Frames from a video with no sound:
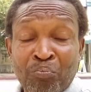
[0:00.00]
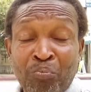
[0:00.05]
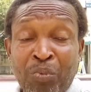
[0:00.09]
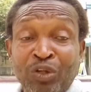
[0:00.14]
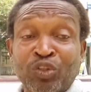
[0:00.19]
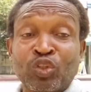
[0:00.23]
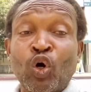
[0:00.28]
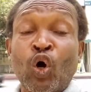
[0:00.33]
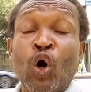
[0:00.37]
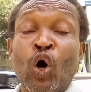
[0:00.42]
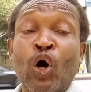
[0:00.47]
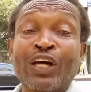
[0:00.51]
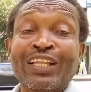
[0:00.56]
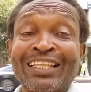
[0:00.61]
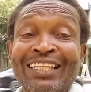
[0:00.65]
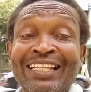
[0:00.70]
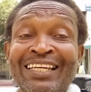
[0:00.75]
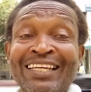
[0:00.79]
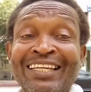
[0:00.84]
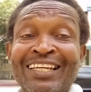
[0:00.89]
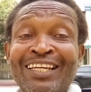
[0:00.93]
but
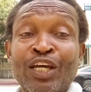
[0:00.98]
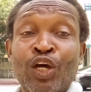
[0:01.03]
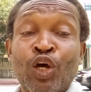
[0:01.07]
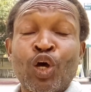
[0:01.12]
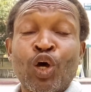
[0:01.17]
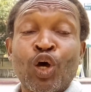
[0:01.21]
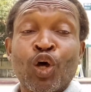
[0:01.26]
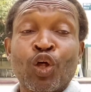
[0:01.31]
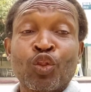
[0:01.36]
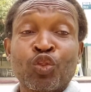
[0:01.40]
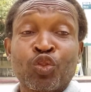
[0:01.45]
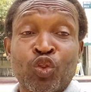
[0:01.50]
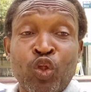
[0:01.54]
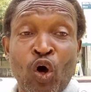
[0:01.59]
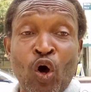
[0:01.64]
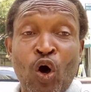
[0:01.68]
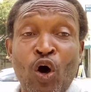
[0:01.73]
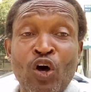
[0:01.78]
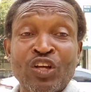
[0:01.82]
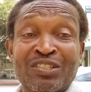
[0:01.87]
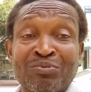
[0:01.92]
only
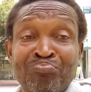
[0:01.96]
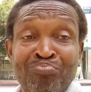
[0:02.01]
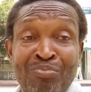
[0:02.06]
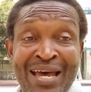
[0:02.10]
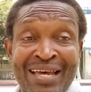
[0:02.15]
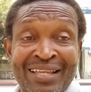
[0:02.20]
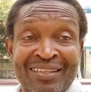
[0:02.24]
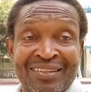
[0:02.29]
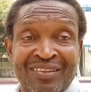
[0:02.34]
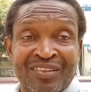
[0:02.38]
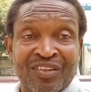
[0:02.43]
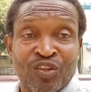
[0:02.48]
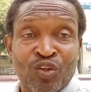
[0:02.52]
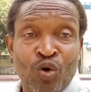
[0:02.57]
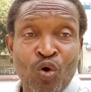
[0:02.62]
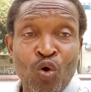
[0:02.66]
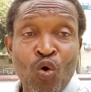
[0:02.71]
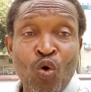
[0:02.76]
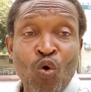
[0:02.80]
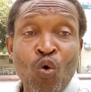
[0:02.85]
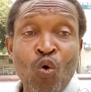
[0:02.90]
those men
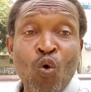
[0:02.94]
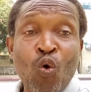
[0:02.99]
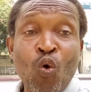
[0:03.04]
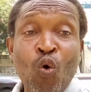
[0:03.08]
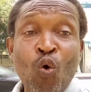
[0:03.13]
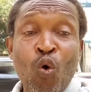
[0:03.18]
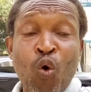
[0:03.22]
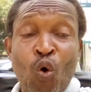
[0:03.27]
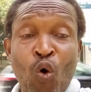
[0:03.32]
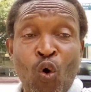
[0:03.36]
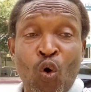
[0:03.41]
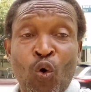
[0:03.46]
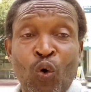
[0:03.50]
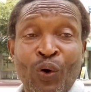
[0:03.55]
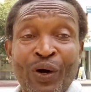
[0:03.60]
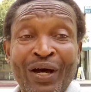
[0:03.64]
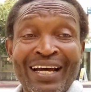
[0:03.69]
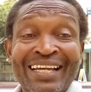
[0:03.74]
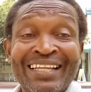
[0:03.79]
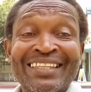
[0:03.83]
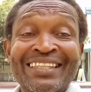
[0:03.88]
who
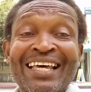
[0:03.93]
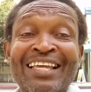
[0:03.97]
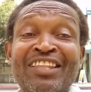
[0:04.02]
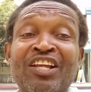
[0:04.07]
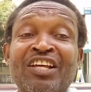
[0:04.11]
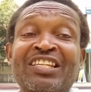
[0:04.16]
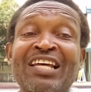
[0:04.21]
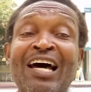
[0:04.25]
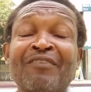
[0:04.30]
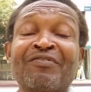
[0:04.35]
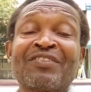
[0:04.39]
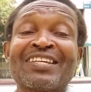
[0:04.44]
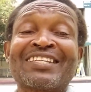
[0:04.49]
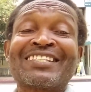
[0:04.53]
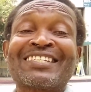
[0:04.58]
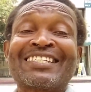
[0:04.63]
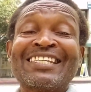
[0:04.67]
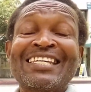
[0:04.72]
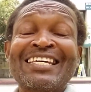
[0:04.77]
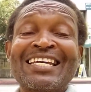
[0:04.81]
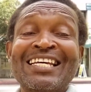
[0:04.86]
did not have the
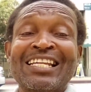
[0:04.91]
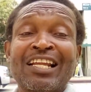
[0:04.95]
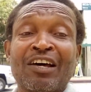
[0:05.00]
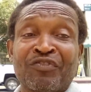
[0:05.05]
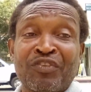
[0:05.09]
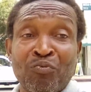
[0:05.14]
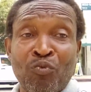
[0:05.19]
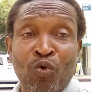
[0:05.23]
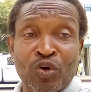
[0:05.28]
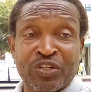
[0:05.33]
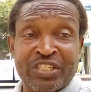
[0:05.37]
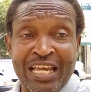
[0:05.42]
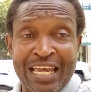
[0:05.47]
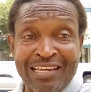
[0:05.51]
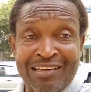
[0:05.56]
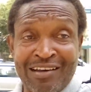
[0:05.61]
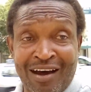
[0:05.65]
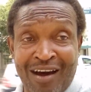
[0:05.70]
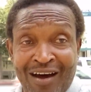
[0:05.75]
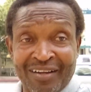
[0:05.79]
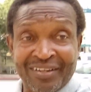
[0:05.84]
seal of the Most
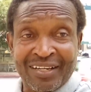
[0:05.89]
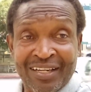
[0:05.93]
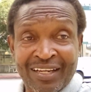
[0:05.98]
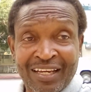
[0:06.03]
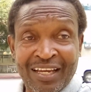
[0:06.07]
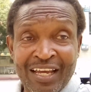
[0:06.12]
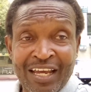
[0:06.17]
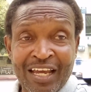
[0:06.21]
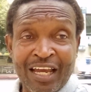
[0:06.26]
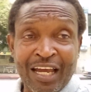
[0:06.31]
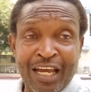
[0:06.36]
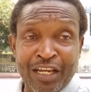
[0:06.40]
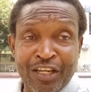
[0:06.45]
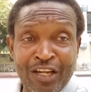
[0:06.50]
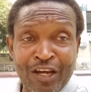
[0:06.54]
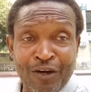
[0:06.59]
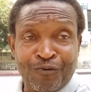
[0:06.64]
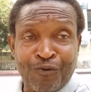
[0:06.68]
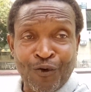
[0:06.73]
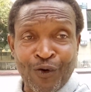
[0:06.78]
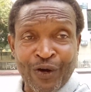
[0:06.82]
High God in
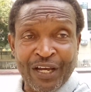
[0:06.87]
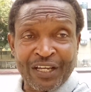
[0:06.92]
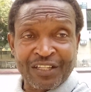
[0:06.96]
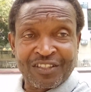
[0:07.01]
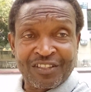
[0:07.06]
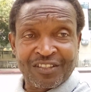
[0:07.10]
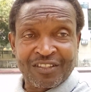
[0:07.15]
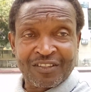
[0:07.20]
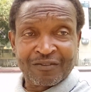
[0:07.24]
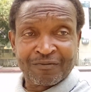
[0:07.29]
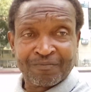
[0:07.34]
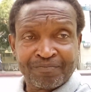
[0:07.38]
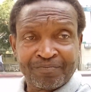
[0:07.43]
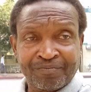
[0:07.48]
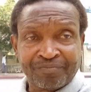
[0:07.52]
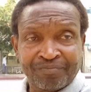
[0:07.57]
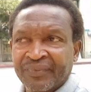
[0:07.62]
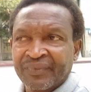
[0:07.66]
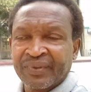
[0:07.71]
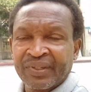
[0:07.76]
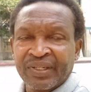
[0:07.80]
their foreheads.
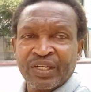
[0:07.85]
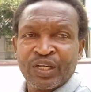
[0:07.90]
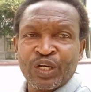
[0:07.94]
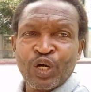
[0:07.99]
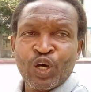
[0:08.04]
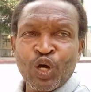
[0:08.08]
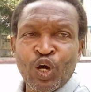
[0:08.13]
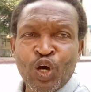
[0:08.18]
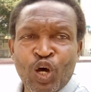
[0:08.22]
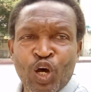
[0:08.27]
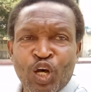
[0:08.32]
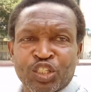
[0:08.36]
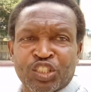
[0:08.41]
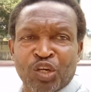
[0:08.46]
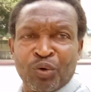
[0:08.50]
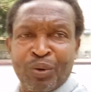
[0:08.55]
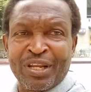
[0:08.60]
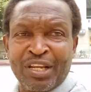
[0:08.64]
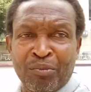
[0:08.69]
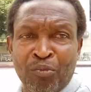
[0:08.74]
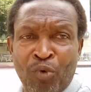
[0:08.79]

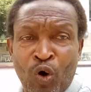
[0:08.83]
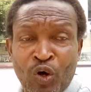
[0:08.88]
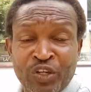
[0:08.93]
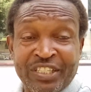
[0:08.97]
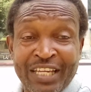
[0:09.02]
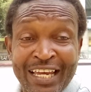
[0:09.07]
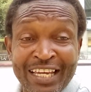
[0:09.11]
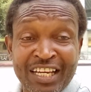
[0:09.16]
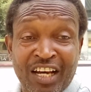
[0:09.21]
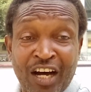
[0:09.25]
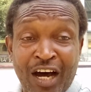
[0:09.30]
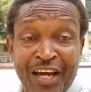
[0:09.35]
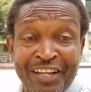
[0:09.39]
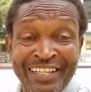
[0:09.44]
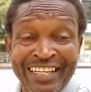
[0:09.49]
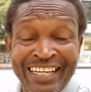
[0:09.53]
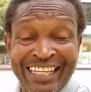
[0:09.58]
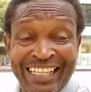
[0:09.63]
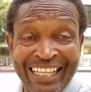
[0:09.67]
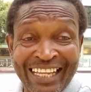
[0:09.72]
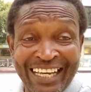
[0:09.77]
So when the Most High
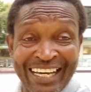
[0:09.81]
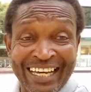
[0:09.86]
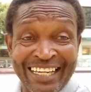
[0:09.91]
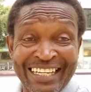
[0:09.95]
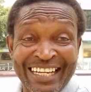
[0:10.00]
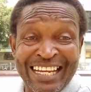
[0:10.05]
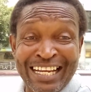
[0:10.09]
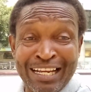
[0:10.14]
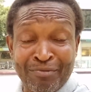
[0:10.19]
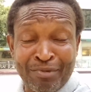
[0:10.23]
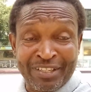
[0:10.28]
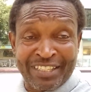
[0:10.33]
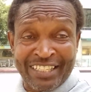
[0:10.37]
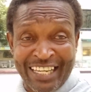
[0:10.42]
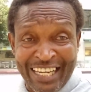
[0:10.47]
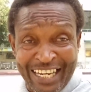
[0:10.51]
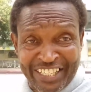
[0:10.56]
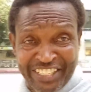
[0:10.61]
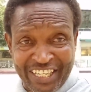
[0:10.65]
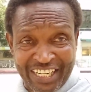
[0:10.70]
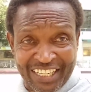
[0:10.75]
God declared a
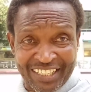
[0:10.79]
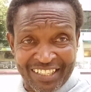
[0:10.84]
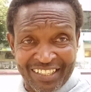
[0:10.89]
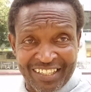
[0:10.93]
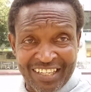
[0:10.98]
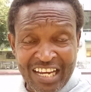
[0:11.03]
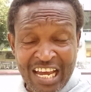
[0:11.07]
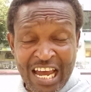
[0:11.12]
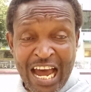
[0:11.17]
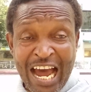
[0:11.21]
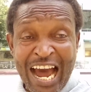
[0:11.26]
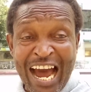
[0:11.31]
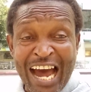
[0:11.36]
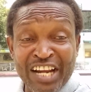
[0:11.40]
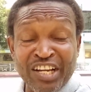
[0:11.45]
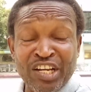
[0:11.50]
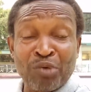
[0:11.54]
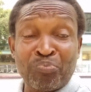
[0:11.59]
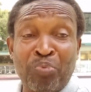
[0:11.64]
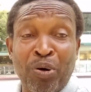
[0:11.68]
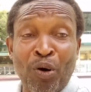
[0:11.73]
limitation
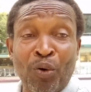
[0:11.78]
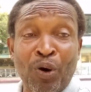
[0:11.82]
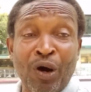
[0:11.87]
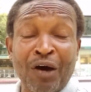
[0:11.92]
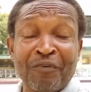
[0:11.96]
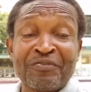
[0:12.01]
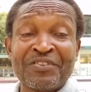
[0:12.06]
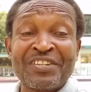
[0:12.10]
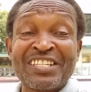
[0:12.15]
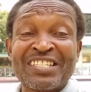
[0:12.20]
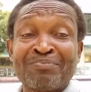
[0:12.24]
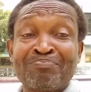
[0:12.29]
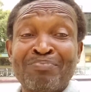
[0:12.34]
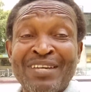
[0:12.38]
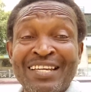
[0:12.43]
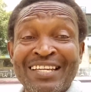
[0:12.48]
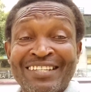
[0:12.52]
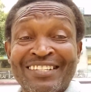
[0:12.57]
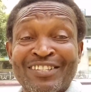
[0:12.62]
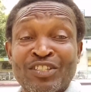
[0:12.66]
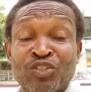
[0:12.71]
and the power of these
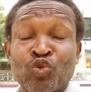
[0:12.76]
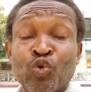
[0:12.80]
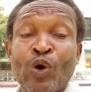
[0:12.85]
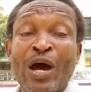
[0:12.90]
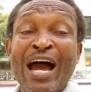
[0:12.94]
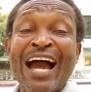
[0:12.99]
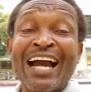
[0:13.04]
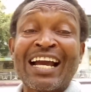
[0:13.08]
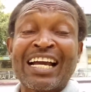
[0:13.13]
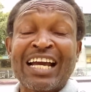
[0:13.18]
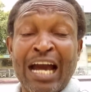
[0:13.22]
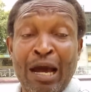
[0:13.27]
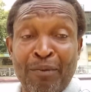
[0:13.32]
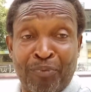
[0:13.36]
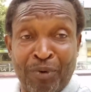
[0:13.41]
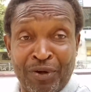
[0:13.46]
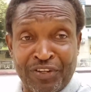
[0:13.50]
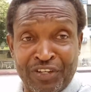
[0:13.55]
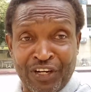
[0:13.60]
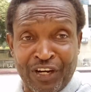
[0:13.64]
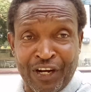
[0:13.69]
beasts to act
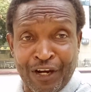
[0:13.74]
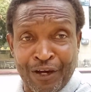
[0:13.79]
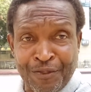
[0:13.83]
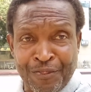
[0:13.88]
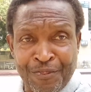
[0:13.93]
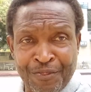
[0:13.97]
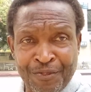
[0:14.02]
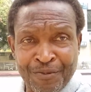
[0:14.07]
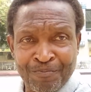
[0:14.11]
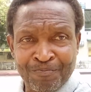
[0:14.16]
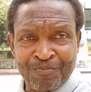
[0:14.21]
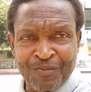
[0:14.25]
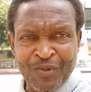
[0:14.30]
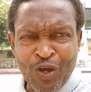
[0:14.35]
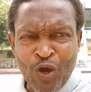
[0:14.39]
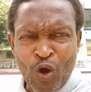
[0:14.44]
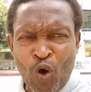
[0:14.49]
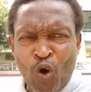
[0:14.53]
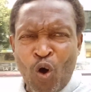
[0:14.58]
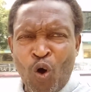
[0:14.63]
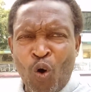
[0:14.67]
upon the earth,
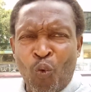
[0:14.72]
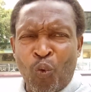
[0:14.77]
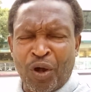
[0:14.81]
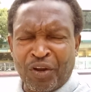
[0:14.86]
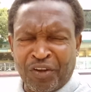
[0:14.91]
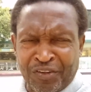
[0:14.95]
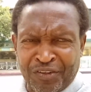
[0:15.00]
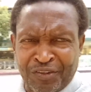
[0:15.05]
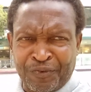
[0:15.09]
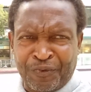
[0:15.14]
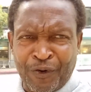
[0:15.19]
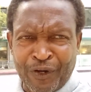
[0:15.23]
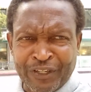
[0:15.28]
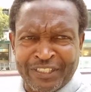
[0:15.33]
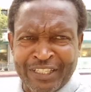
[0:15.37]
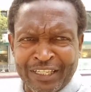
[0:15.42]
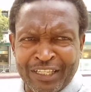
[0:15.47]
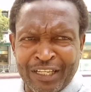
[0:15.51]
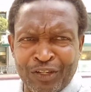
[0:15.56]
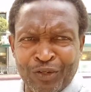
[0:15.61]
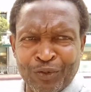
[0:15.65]
what was the first
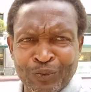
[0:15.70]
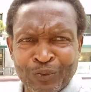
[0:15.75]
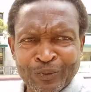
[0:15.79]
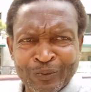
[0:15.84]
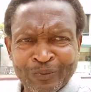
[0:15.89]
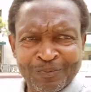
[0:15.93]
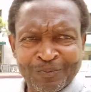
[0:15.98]
thing they do?